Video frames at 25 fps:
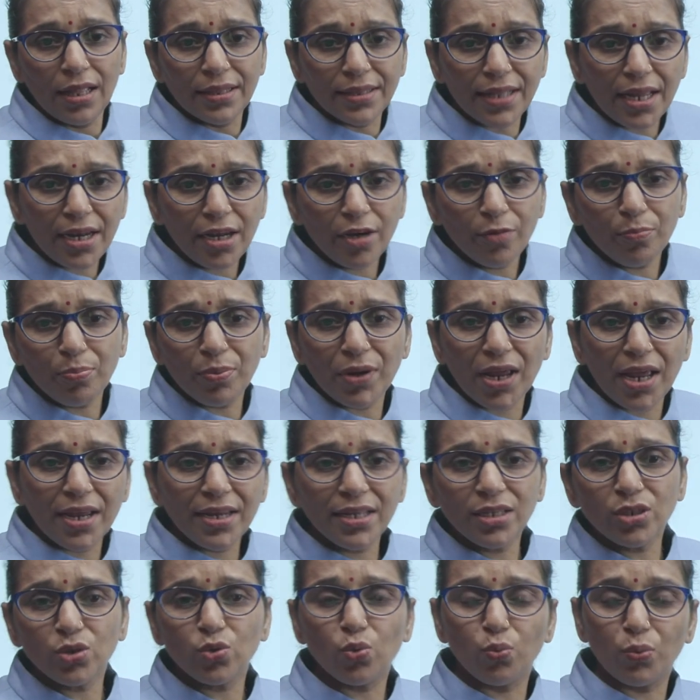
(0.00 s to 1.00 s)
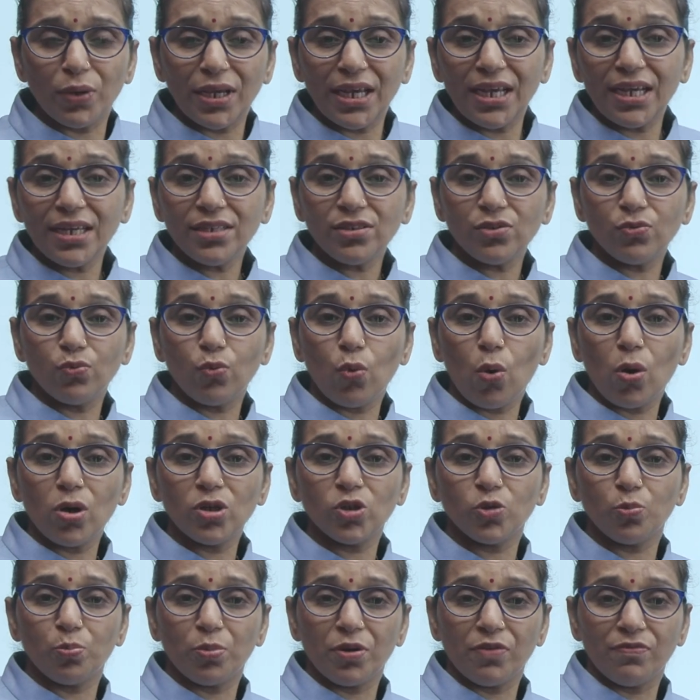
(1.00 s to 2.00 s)
Then in prairies, wheat
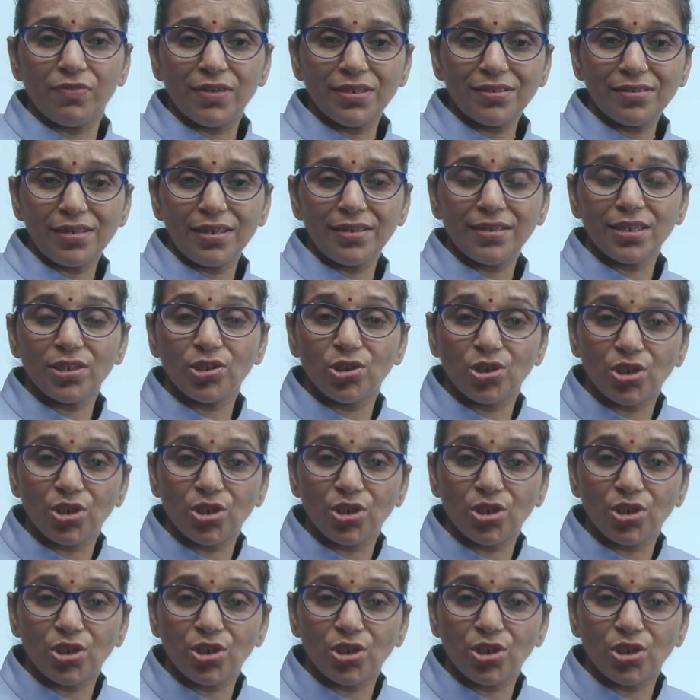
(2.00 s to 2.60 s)
was previously the